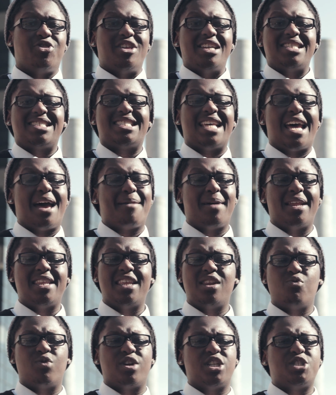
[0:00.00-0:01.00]
this time I
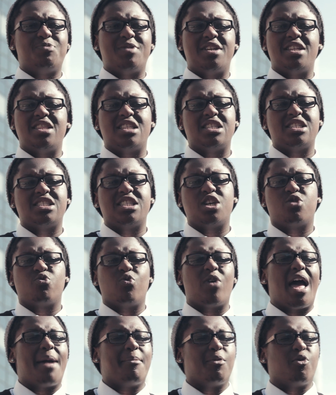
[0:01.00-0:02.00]
didn't want to spit another slick
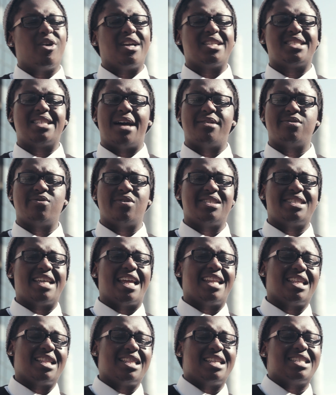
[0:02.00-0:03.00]
rhyme in quick time, so I
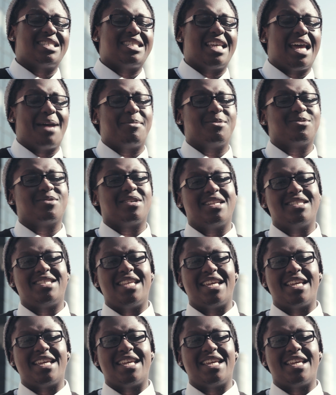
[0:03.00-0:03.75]
decided that this time I was going to